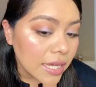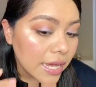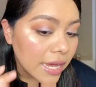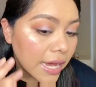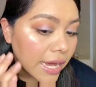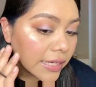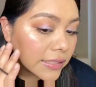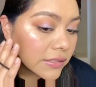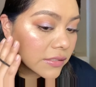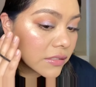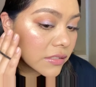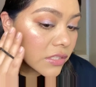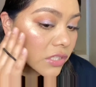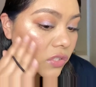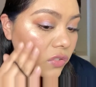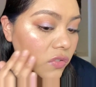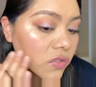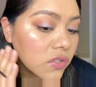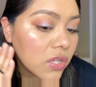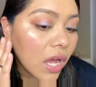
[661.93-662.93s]
I
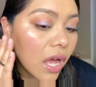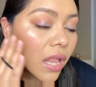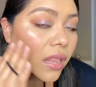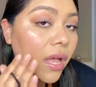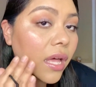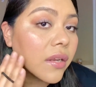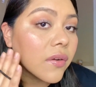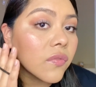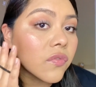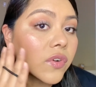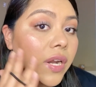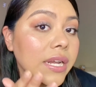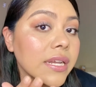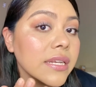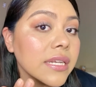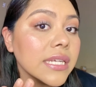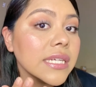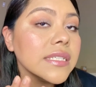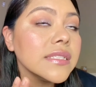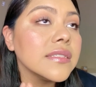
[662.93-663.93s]
still saw a lot of
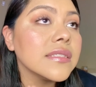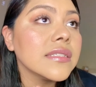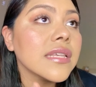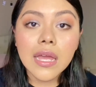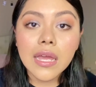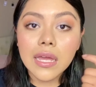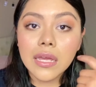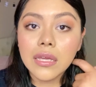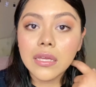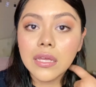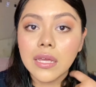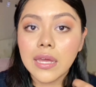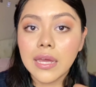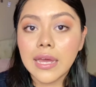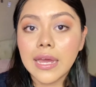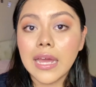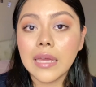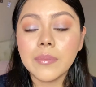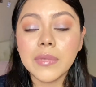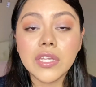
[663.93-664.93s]
redness.
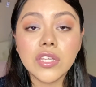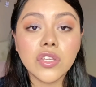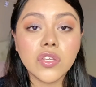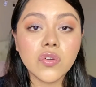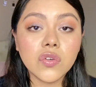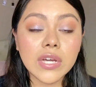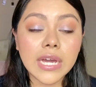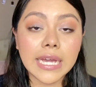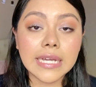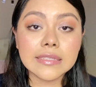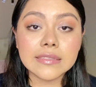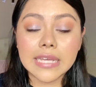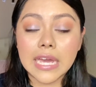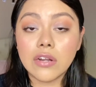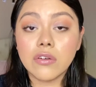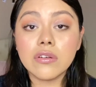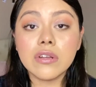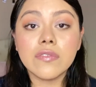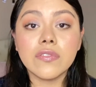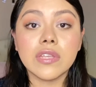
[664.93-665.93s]
I mean, you guys, I
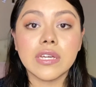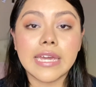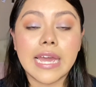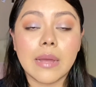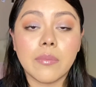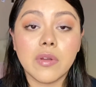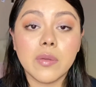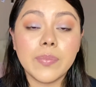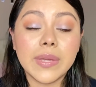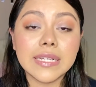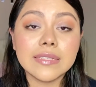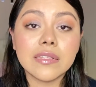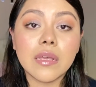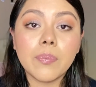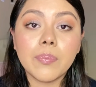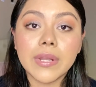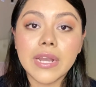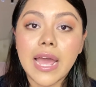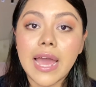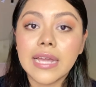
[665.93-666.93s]
don't know if the camera picks up,
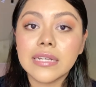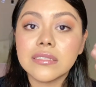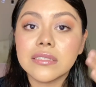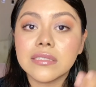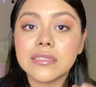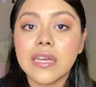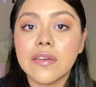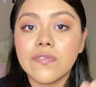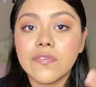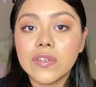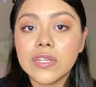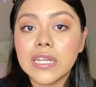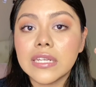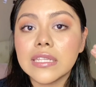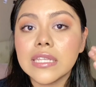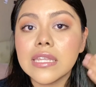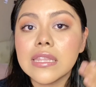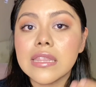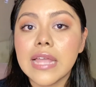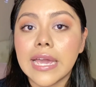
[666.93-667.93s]
but I
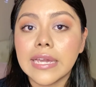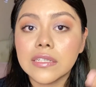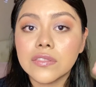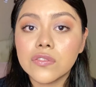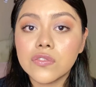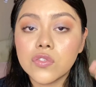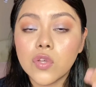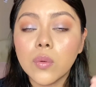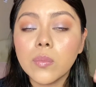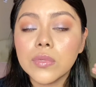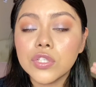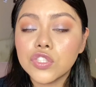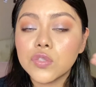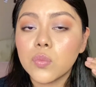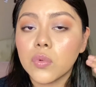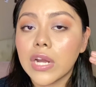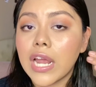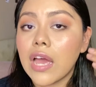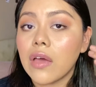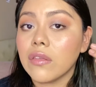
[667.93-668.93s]
definitely like so much
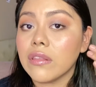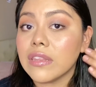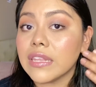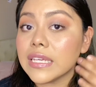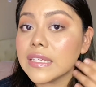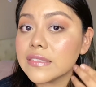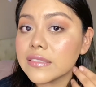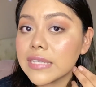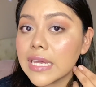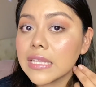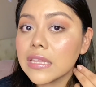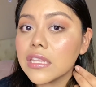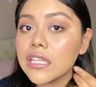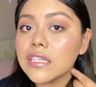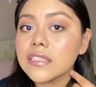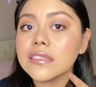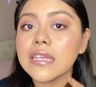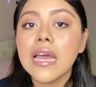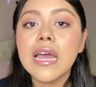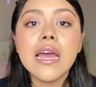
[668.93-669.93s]
more how this side
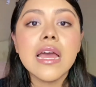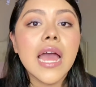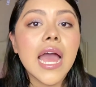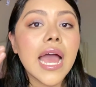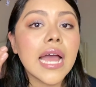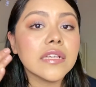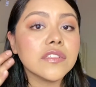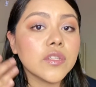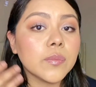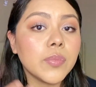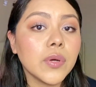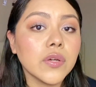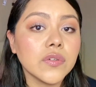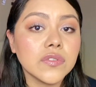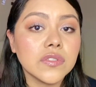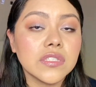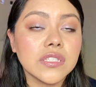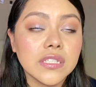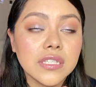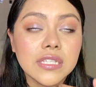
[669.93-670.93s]
looks as
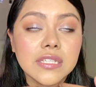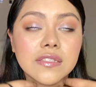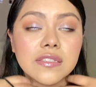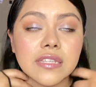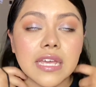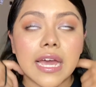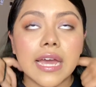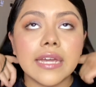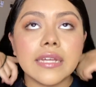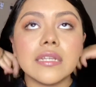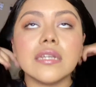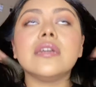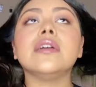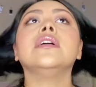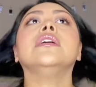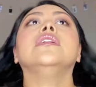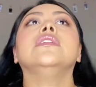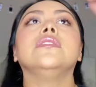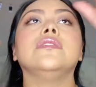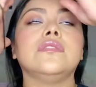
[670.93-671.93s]
opposed to this side.
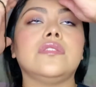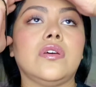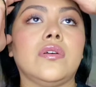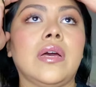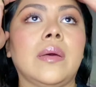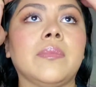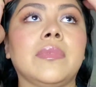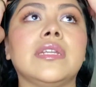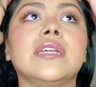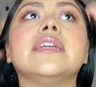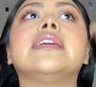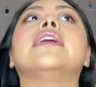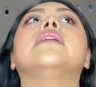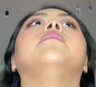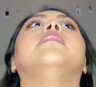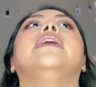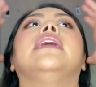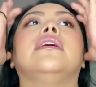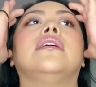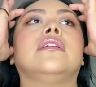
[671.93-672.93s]
So I'm gonna get
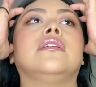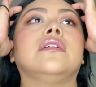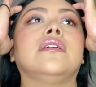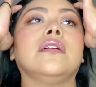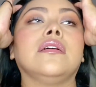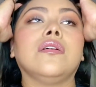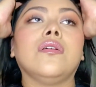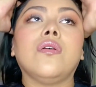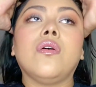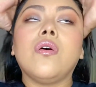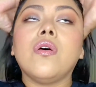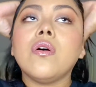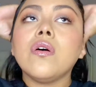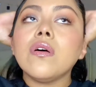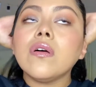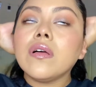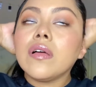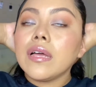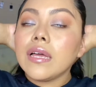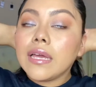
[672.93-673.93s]
my
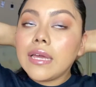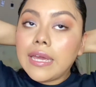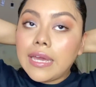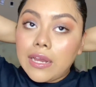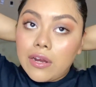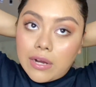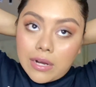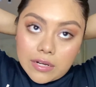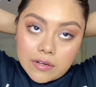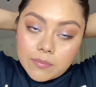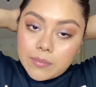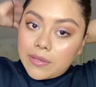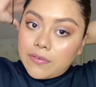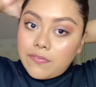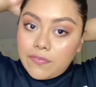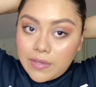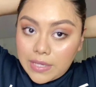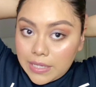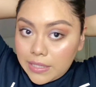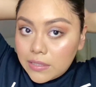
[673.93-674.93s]
whole hair out of my
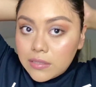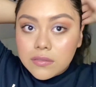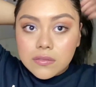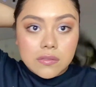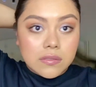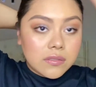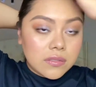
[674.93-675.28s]
face.